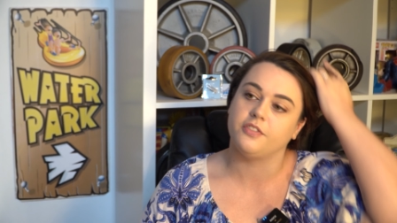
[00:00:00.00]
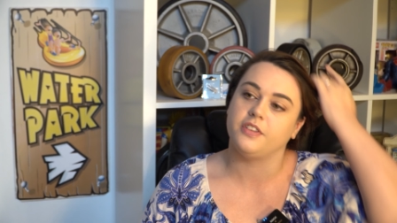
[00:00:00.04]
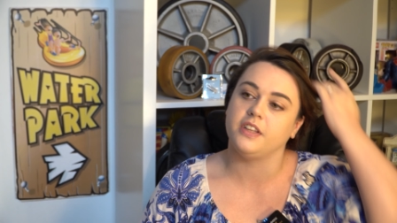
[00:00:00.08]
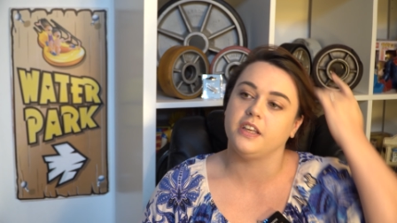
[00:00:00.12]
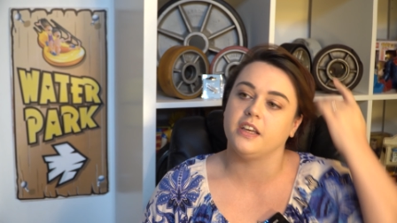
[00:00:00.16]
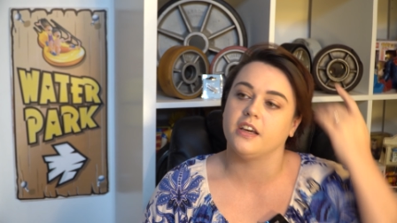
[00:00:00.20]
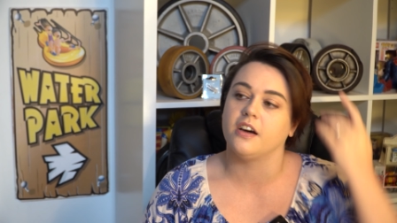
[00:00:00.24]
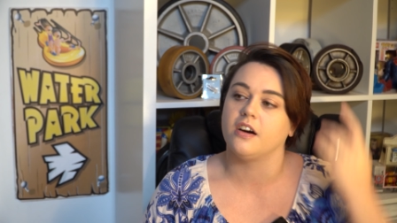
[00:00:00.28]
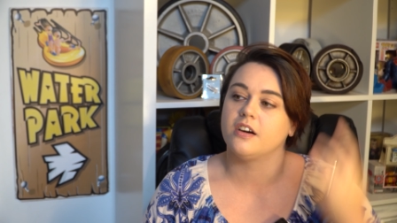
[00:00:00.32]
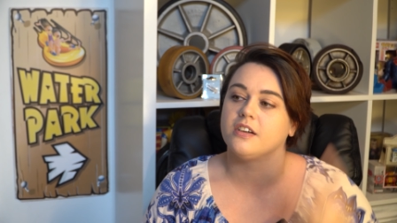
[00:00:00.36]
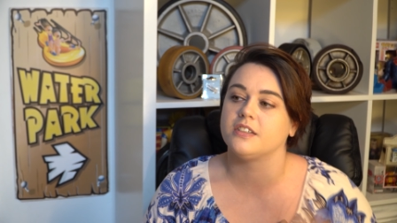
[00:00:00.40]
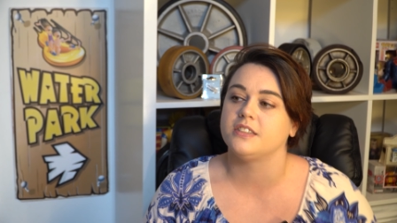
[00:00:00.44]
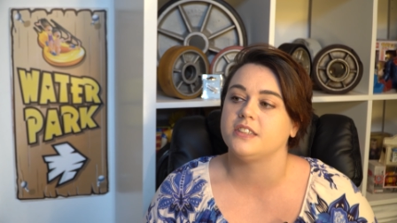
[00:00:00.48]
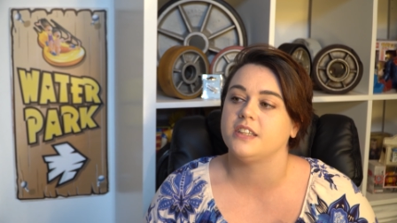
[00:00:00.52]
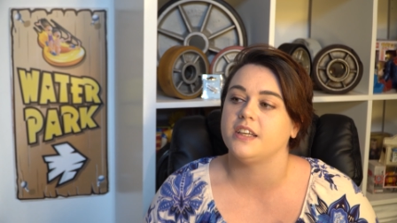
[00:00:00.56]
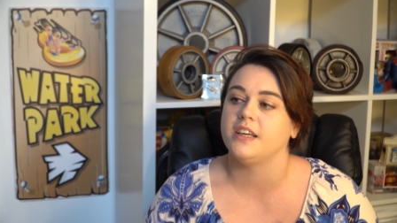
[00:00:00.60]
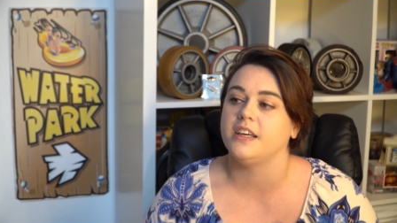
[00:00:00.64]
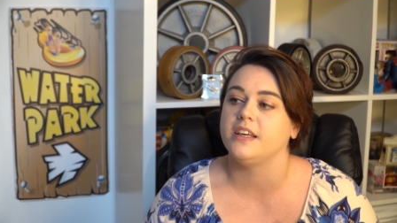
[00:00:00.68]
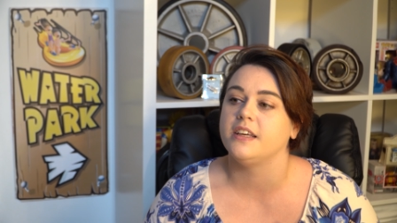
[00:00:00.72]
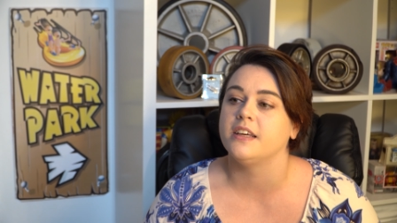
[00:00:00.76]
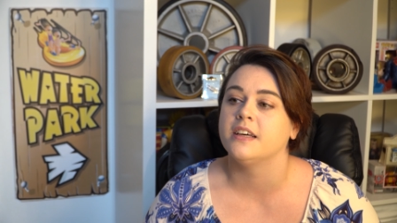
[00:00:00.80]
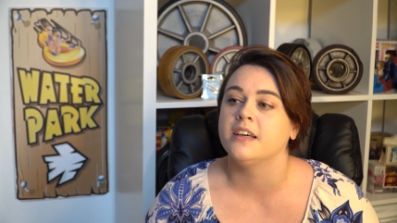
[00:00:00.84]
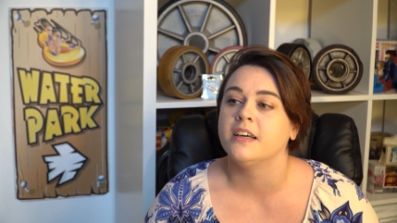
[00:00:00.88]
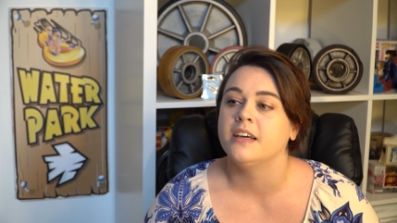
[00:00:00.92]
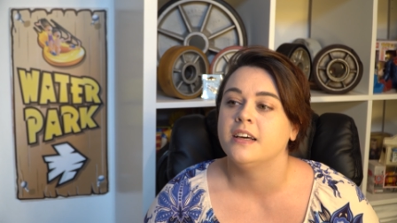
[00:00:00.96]
of the
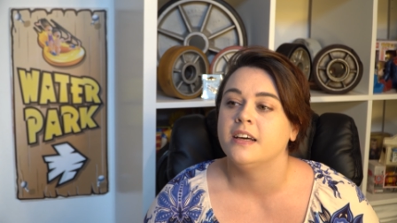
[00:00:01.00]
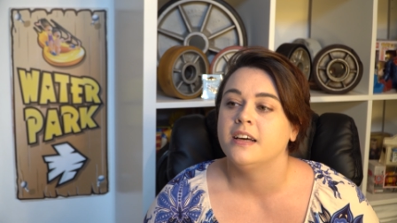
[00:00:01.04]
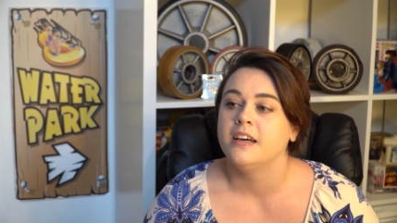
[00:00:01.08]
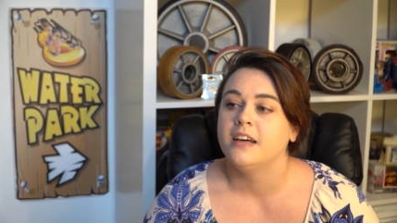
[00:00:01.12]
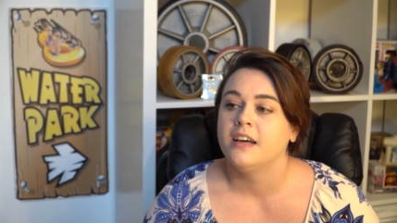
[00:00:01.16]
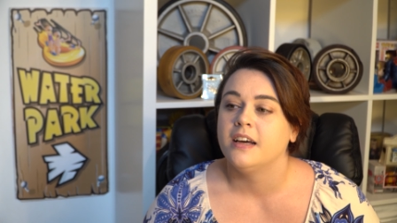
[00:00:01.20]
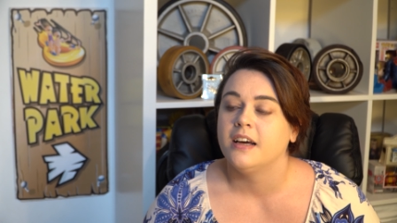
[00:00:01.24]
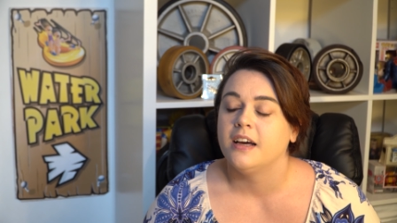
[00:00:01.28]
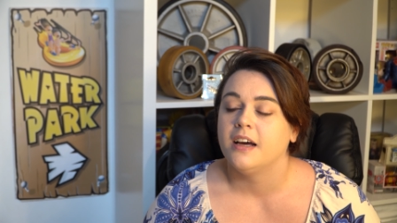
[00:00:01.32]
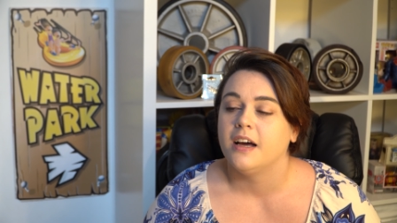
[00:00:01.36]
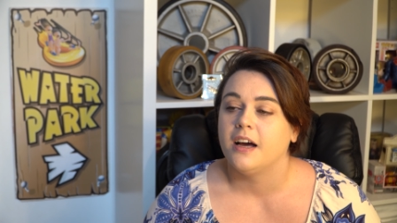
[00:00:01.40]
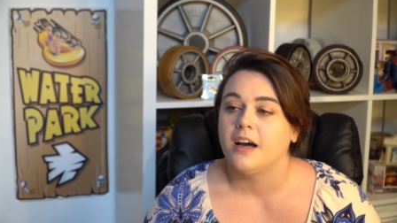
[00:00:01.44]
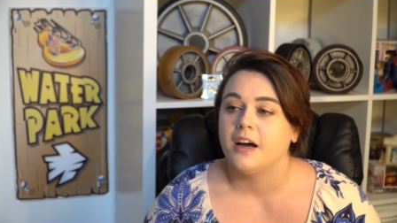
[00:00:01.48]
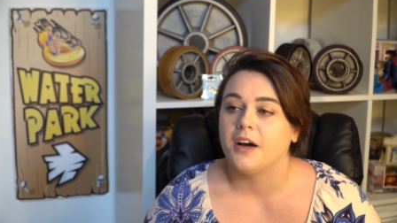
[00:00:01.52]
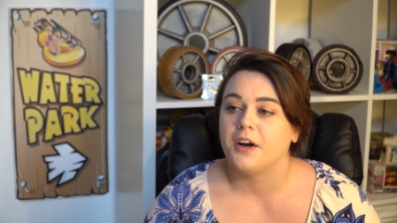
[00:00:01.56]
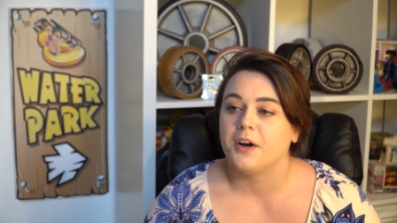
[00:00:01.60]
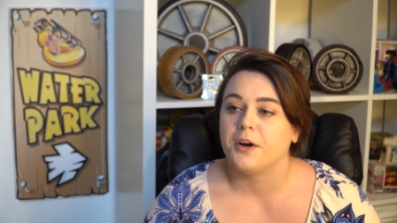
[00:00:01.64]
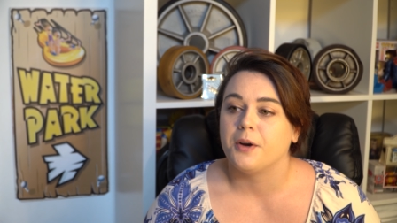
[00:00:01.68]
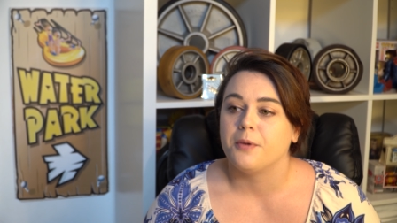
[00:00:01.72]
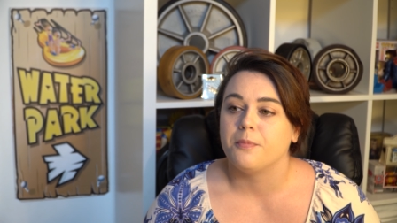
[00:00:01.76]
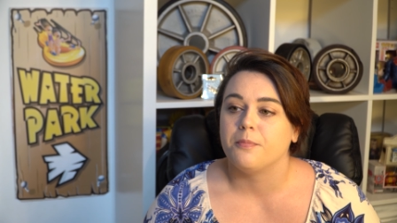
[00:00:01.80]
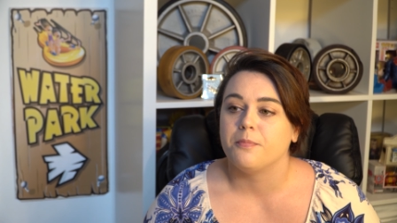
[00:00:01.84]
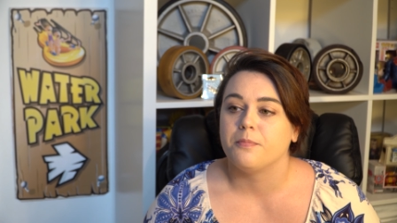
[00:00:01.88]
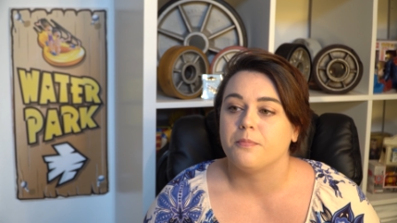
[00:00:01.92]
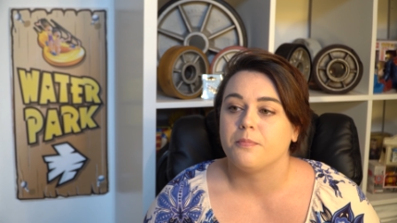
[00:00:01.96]
ERT.
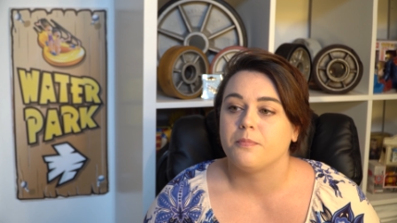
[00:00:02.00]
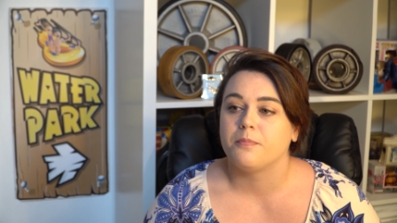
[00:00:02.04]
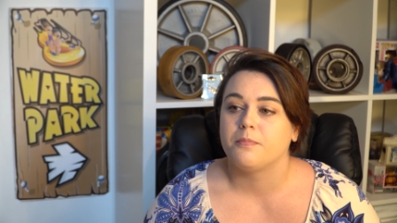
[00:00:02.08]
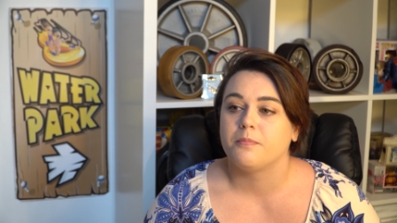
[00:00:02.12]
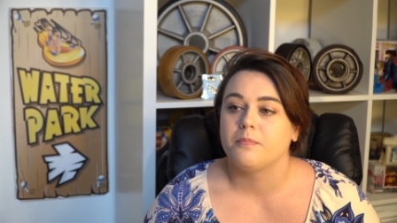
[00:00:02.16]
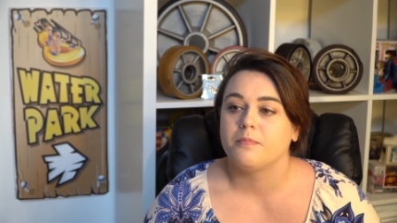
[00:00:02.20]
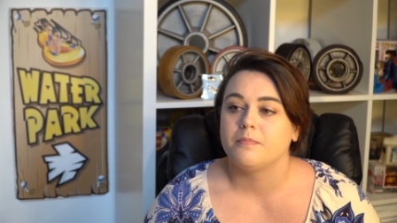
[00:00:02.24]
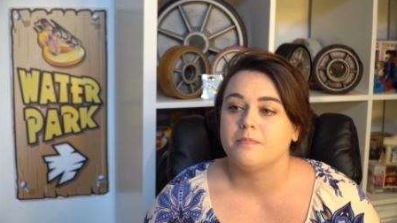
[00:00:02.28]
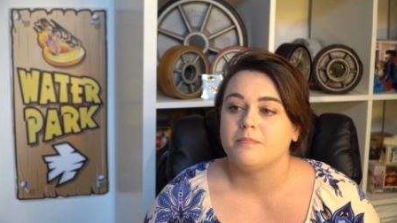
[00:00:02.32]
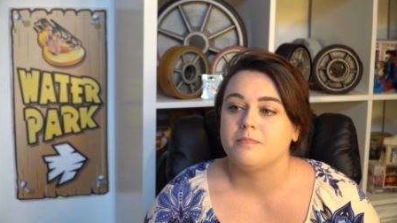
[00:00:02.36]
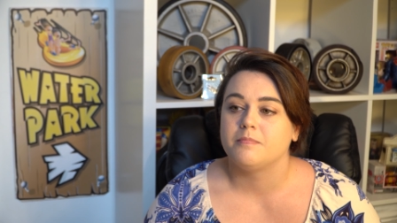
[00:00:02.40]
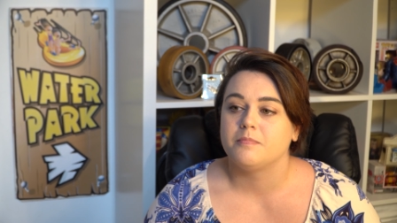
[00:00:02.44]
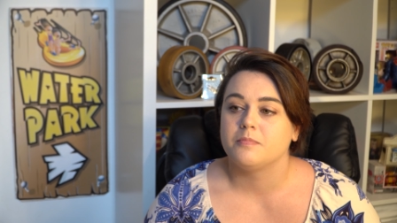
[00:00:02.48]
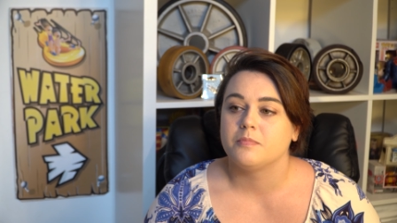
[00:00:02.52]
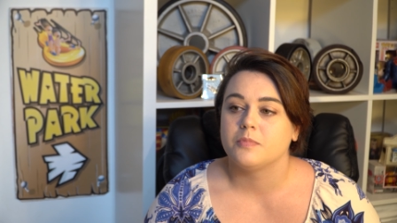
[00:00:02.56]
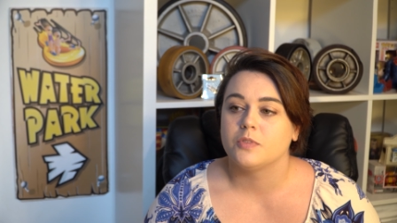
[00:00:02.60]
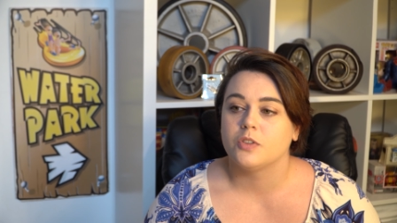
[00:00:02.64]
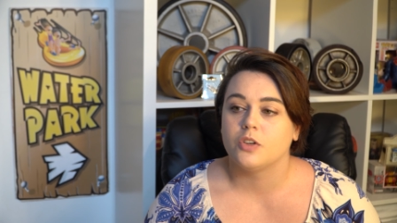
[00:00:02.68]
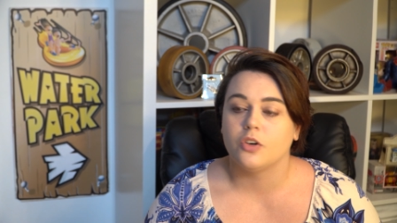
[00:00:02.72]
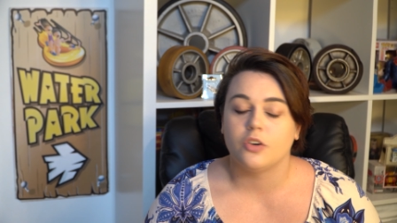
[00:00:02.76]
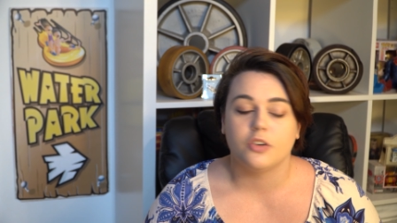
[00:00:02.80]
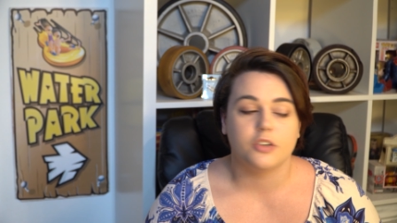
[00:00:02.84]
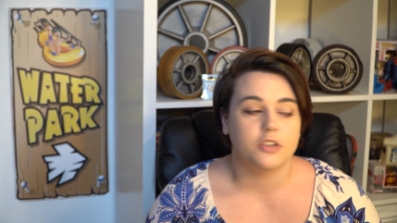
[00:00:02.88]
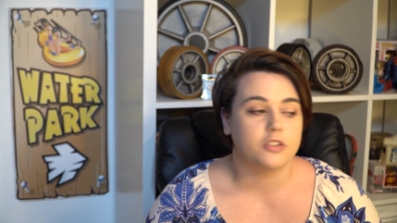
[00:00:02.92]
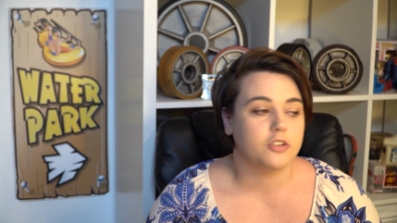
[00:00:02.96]

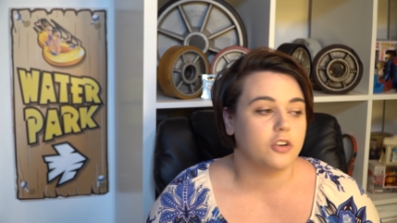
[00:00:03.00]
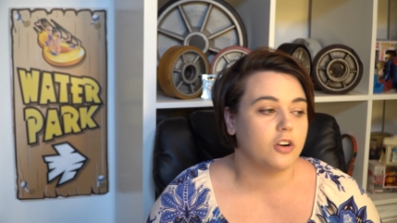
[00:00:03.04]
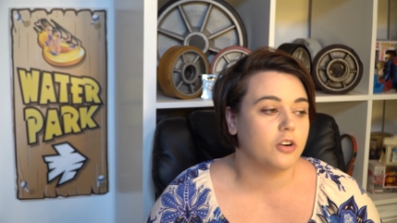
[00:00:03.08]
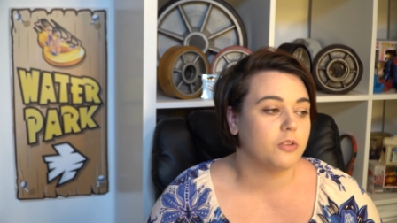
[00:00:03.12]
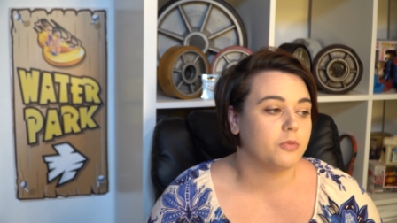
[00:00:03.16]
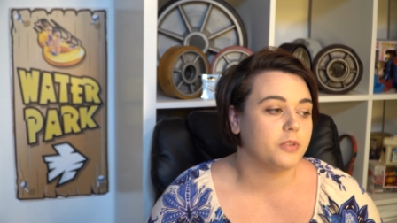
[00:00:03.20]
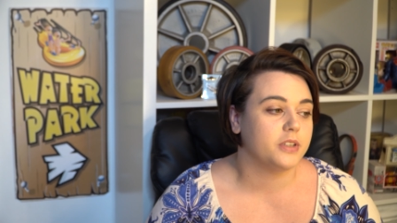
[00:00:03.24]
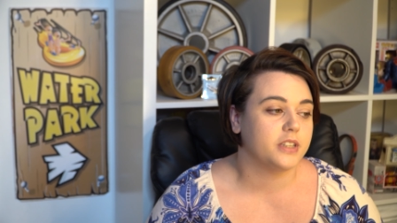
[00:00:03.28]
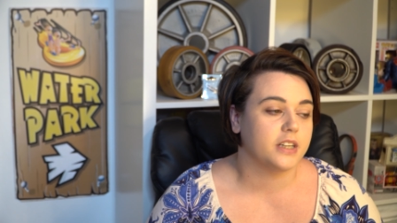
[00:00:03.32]
Going along,